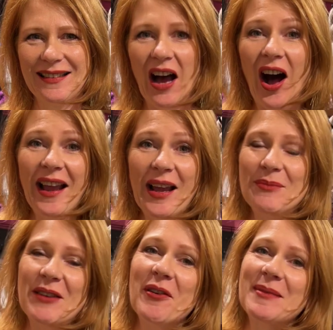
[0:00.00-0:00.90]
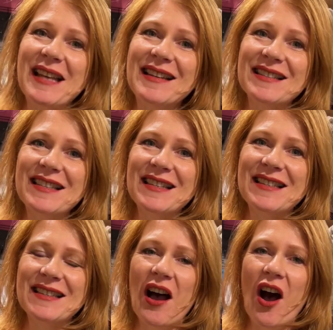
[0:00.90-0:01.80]
Hi, I'm Deb from Skating
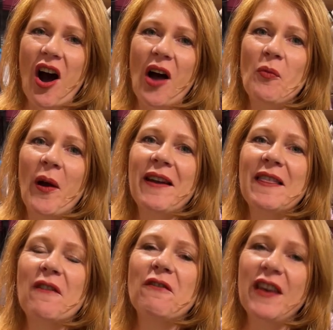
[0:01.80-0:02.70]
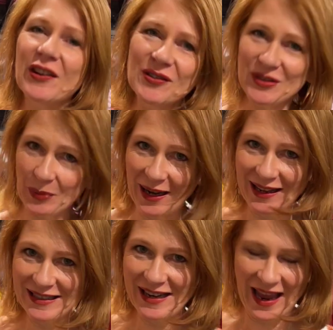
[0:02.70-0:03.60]
Sisters. I'm wearing the field sweater
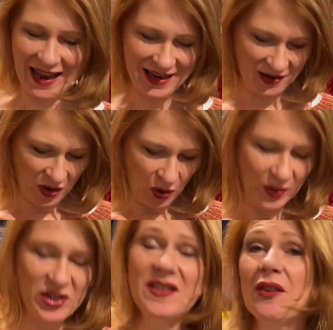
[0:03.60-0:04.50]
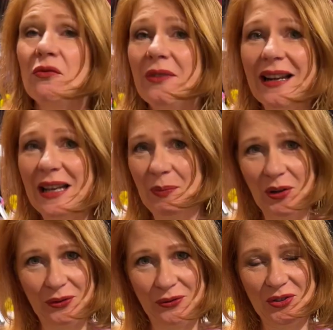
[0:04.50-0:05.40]
today, which is a really
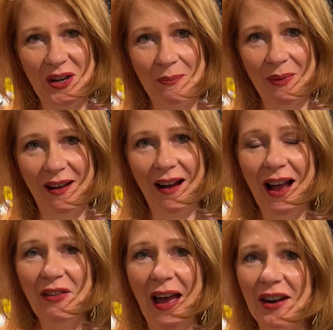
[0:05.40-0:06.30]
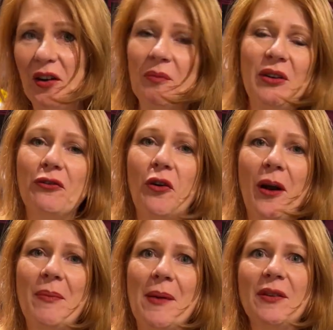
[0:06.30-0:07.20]
beautiful jumper. I've had it on before
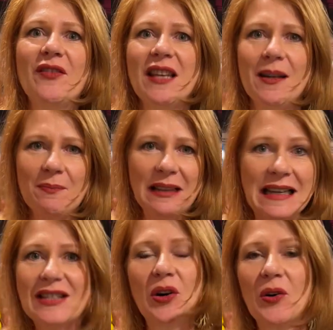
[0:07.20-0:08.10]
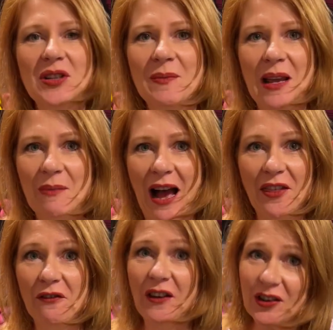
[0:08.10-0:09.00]
and people have said, please talk to me about the
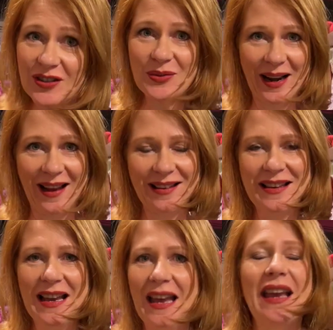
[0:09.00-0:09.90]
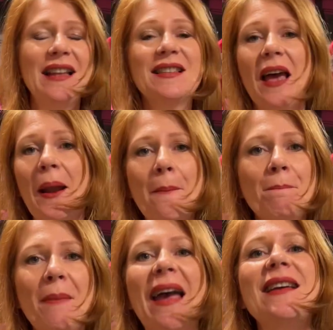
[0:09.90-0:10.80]
field sweater. It's an
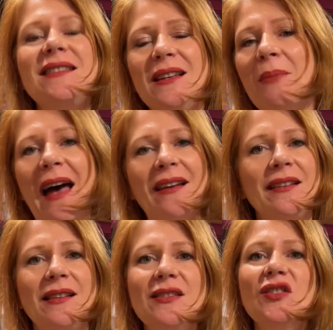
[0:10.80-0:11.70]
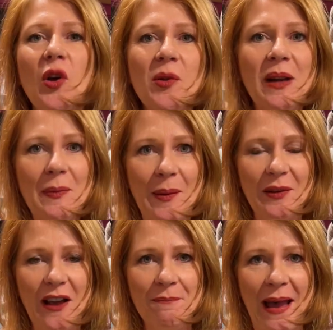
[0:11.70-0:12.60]
amazing pattern and so many people
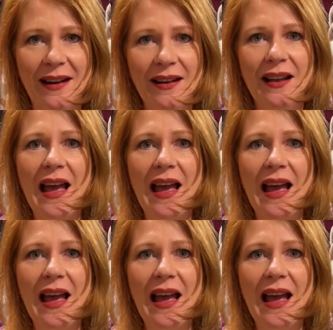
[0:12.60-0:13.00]
have made it.